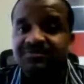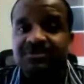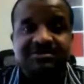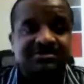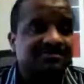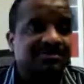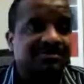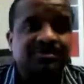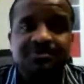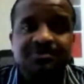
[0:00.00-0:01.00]
but
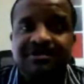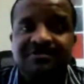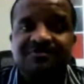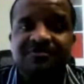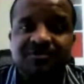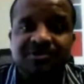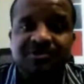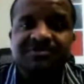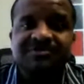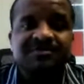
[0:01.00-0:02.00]
we've
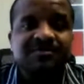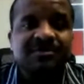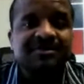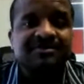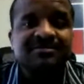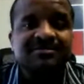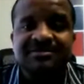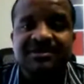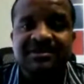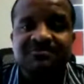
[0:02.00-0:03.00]
worked with some
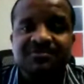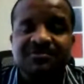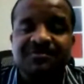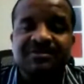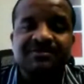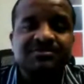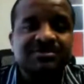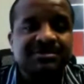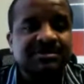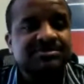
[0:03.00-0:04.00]
partners, and we've been able
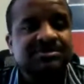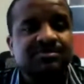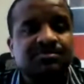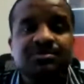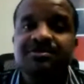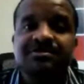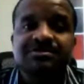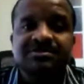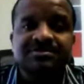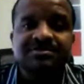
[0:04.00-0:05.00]
to get some really
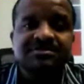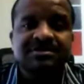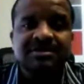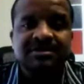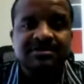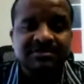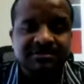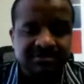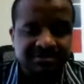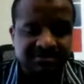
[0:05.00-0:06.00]
good deals,
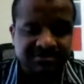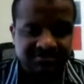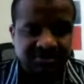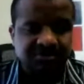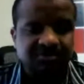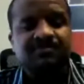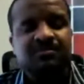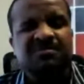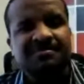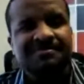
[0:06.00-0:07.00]
and
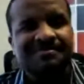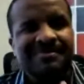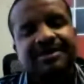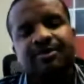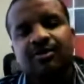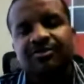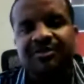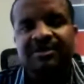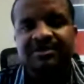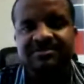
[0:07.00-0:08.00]
like all
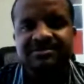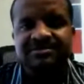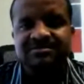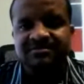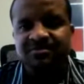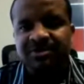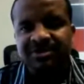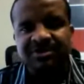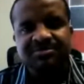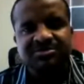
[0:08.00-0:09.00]
things when
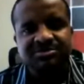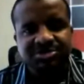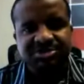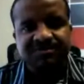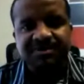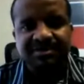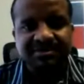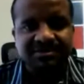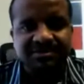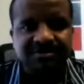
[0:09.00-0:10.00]
it comes to
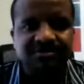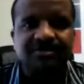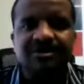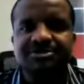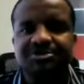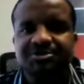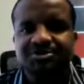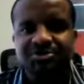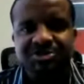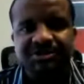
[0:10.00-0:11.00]
shipping, the larger
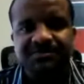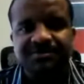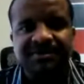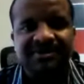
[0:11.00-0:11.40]
you ship,